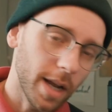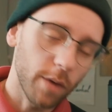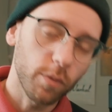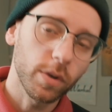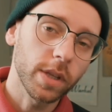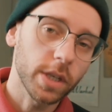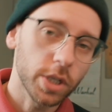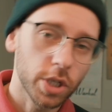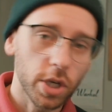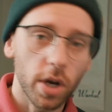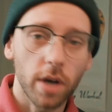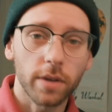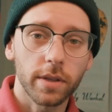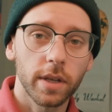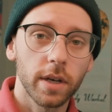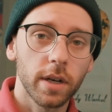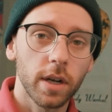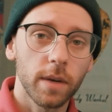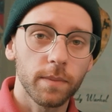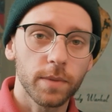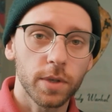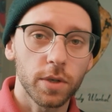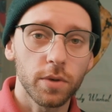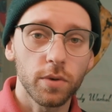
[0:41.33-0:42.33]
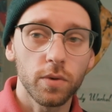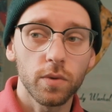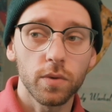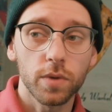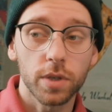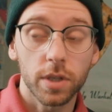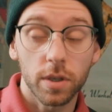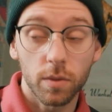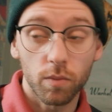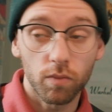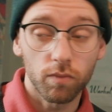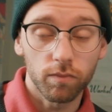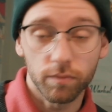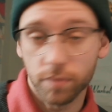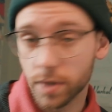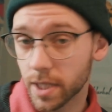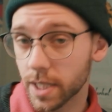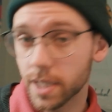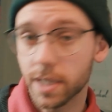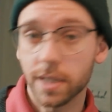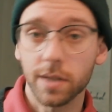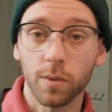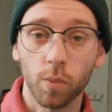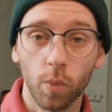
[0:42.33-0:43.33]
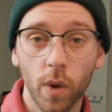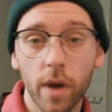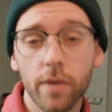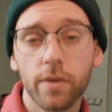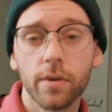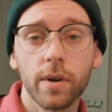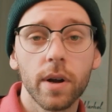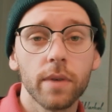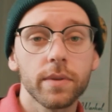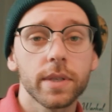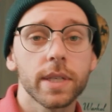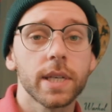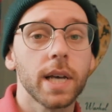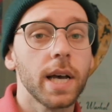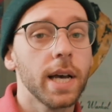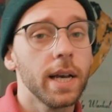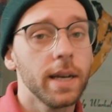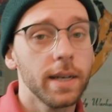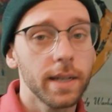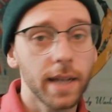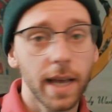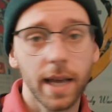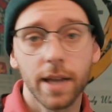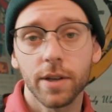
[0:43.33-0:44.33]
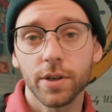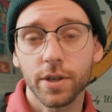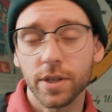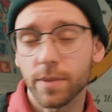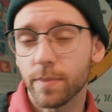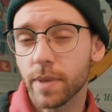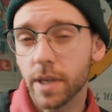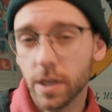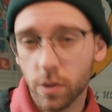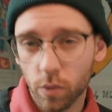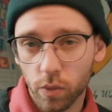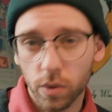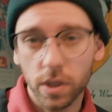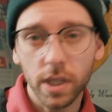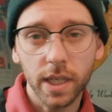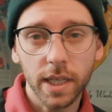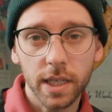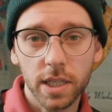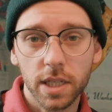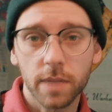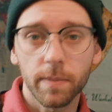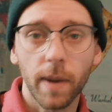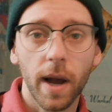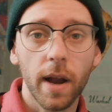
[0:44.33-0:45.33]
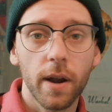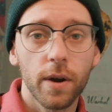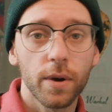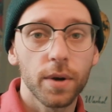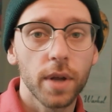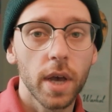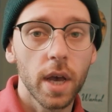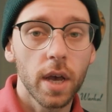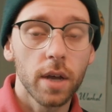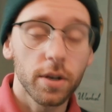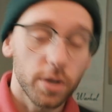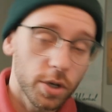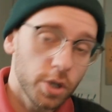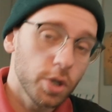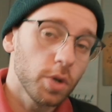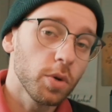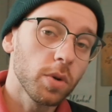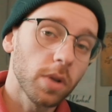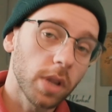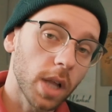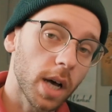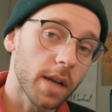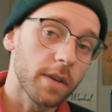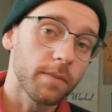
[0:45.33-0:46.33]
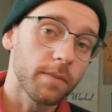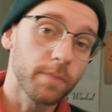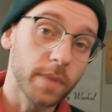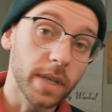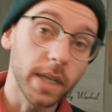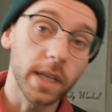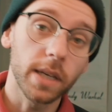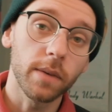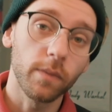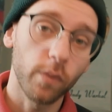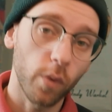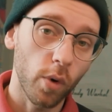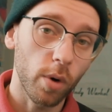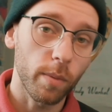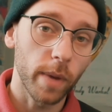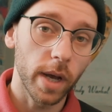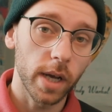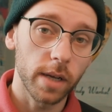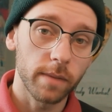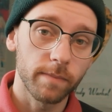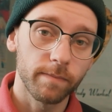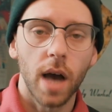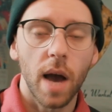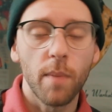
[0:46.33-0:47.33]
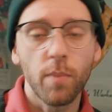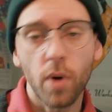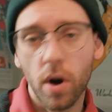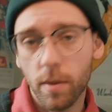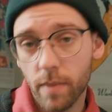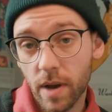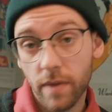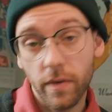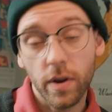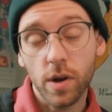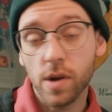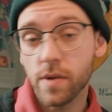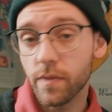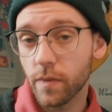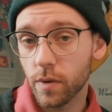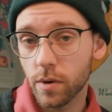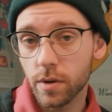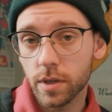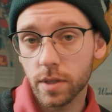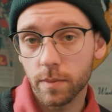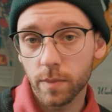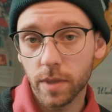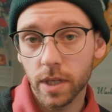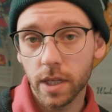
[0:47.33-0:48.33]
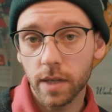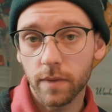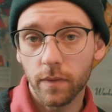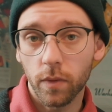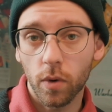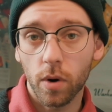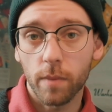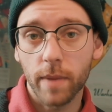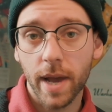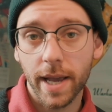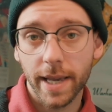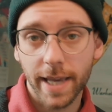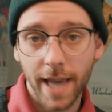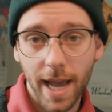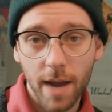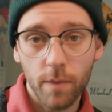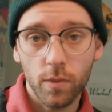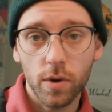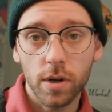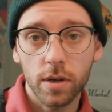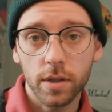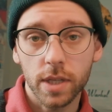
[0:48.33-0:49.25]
I really chalked that up to some decent weather outside and just being really inspired to shoot a lot of medium format. I bought my very first medium format camera,